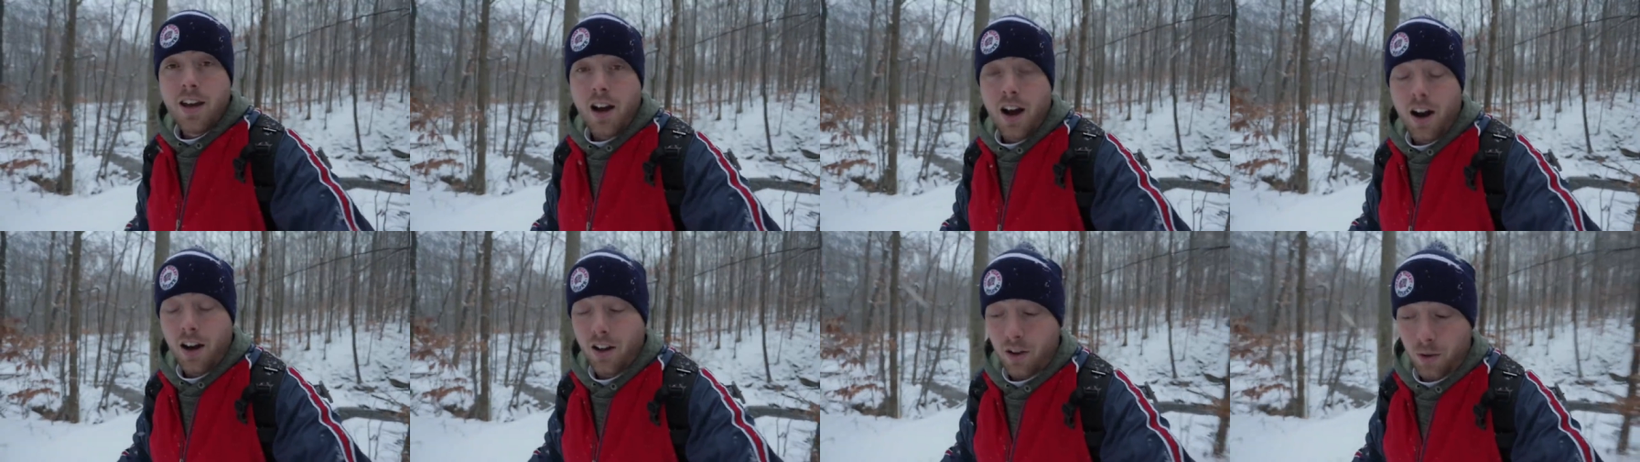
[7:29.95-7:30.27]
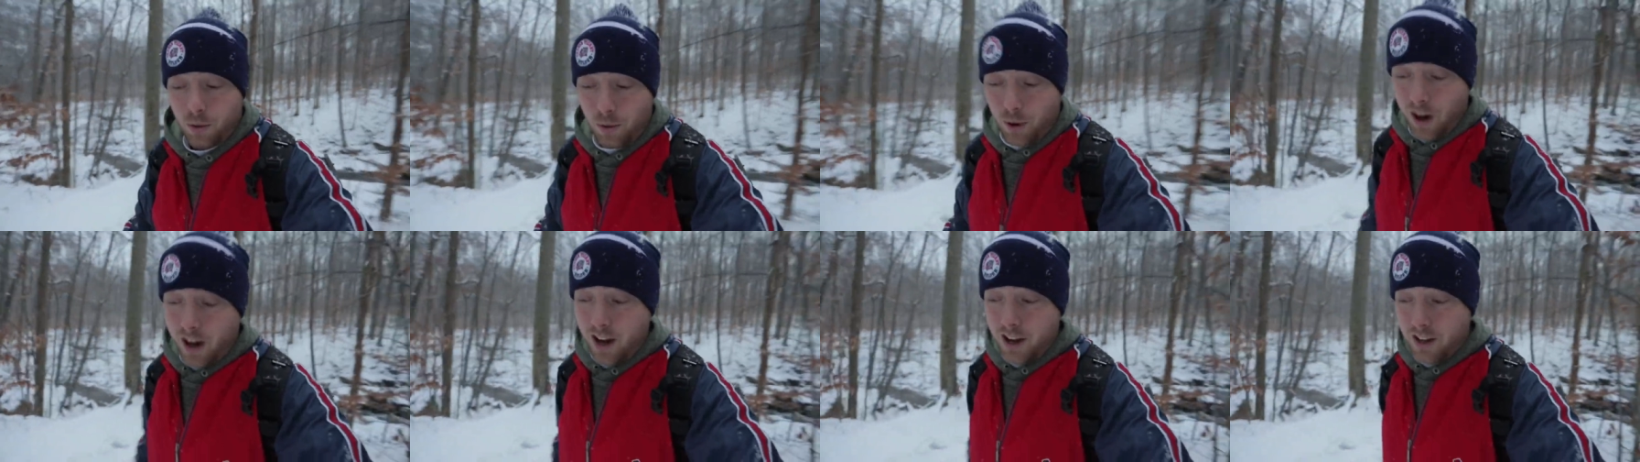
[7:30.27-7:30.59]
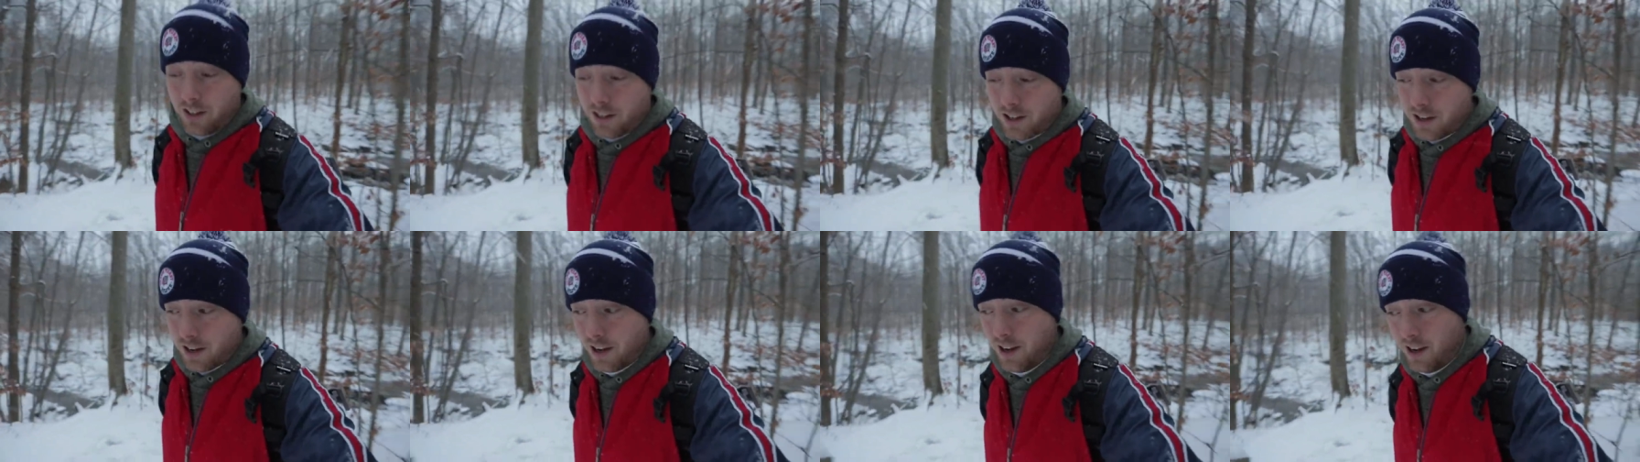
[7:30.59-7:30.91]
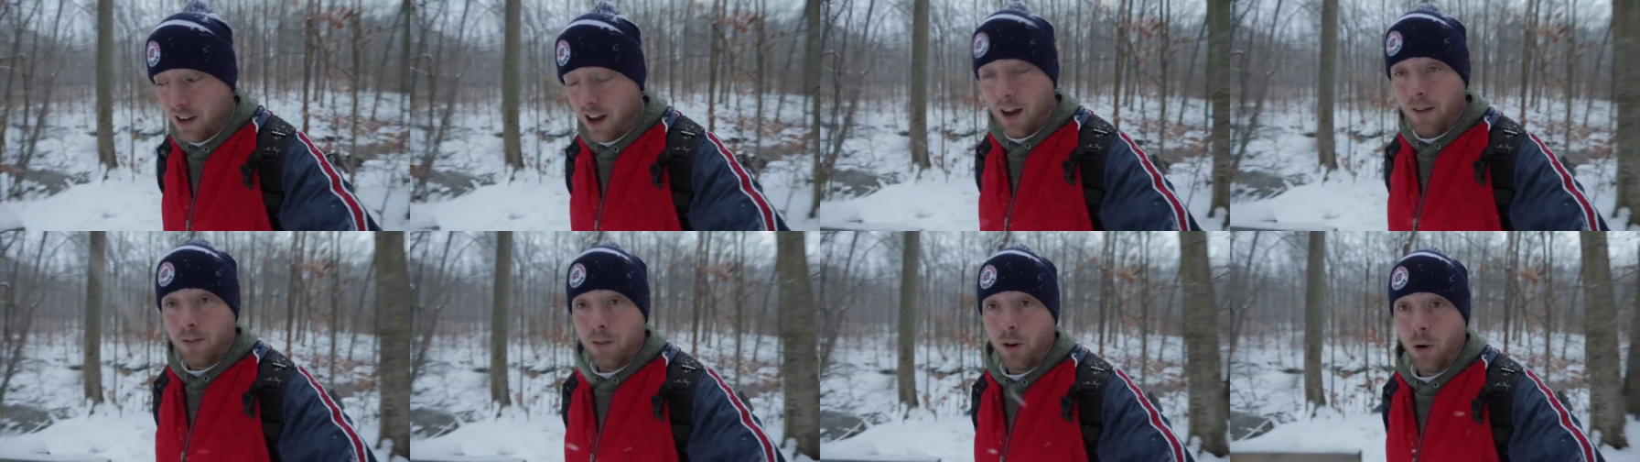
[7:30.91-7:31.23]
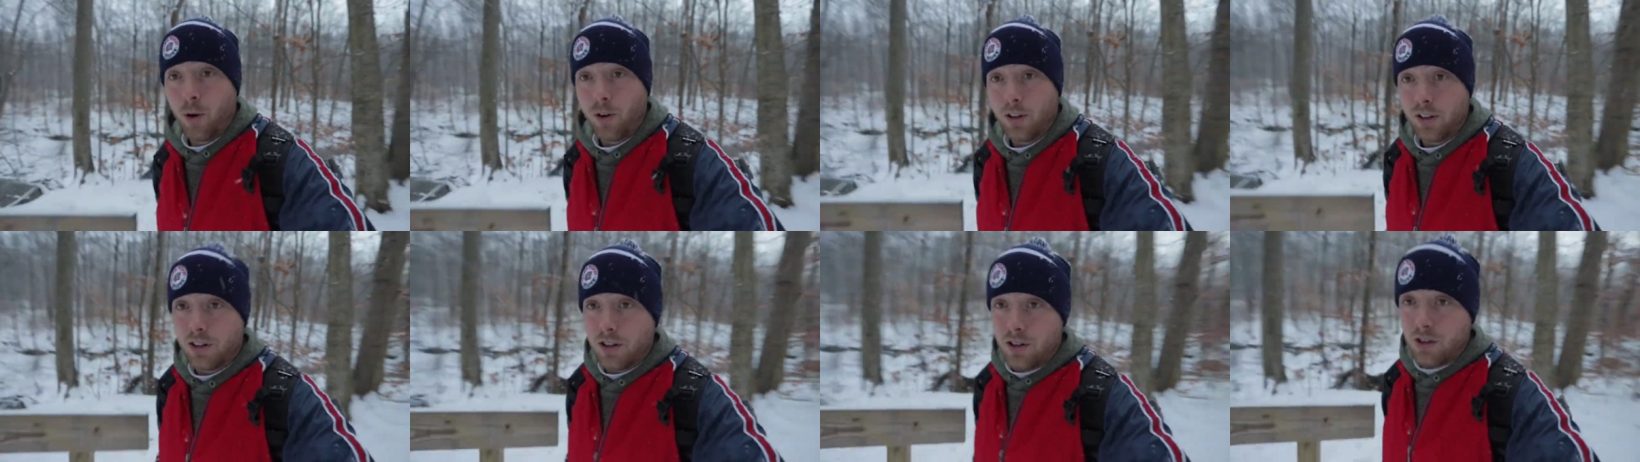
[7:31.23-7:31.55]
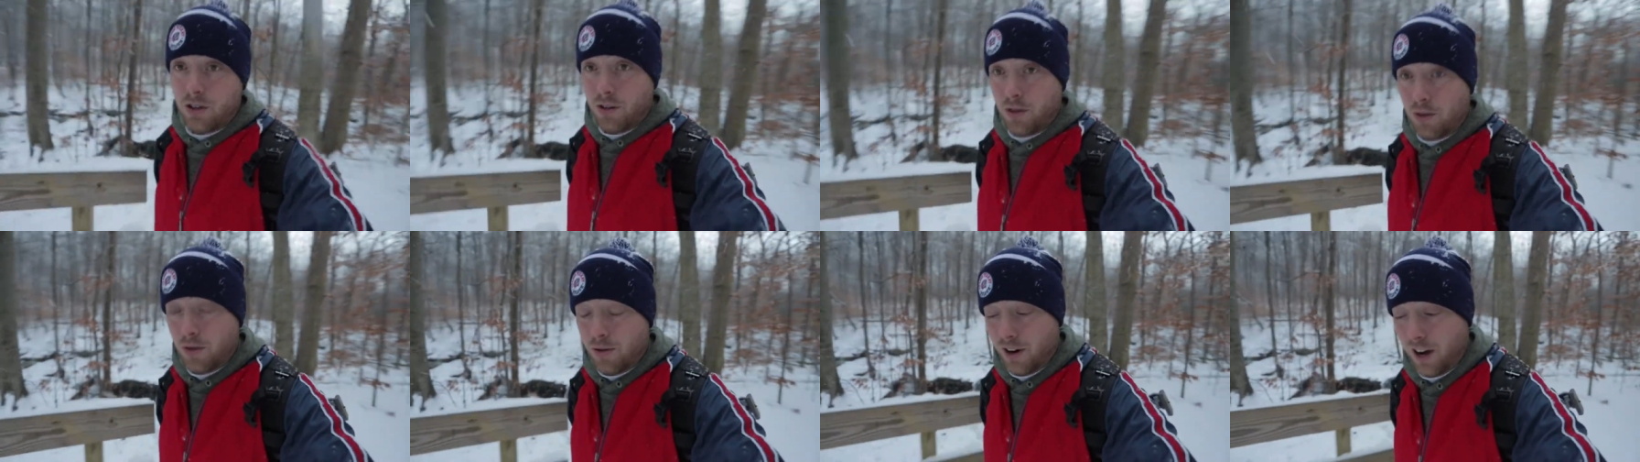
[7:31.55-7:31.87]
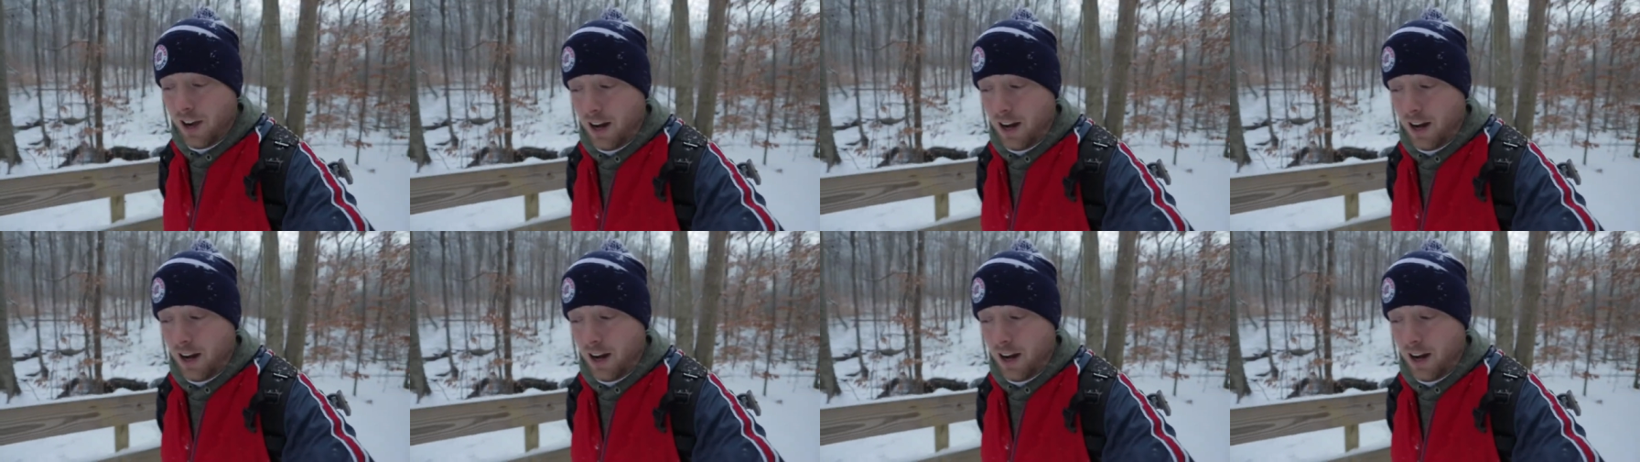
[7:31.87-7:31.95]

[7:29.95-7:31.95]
otherwise I'm going to